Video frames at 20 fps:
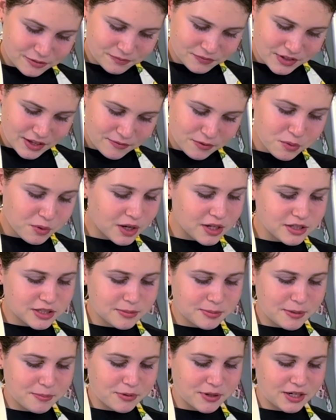if you want it to
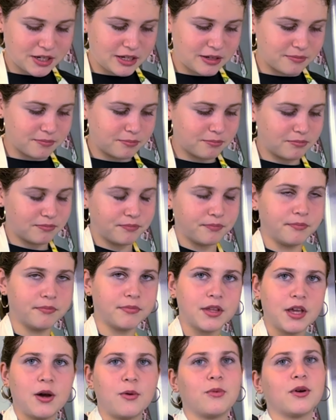be pretty,
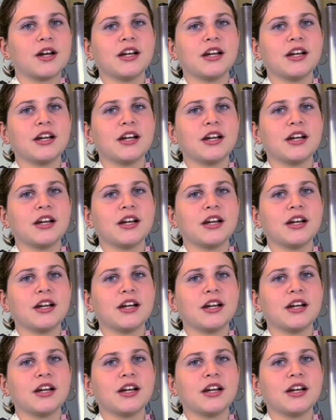we're gonna